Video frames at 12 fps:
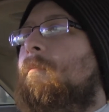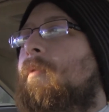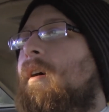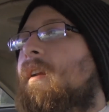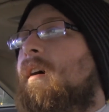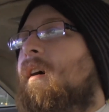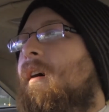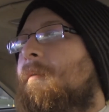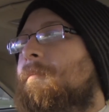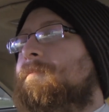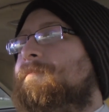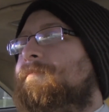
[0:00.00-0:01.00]
But
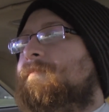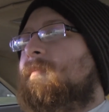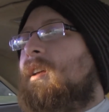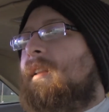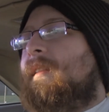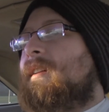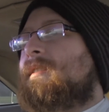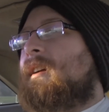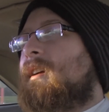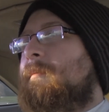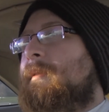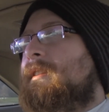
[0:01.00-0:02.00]
that's
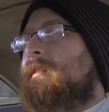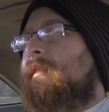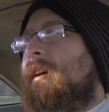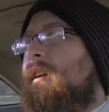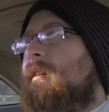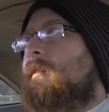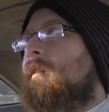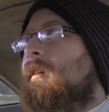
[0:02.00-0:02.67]
not going to be till later.